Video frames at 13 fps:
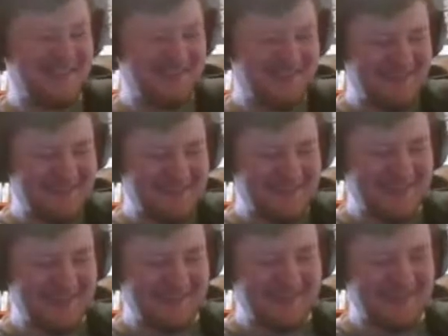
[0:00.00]
yeah,
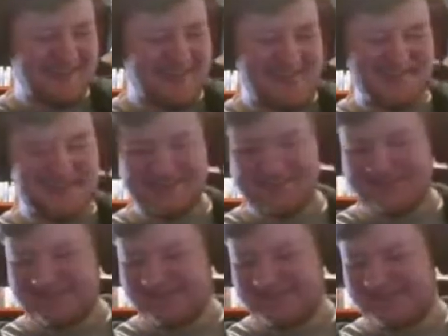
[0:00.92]
I need
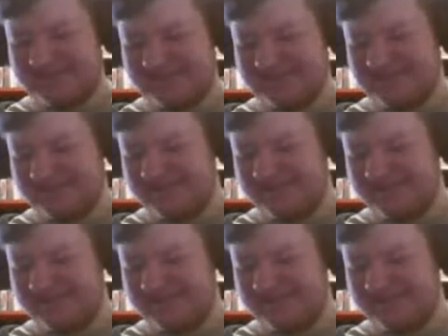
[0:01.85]
to wait to get a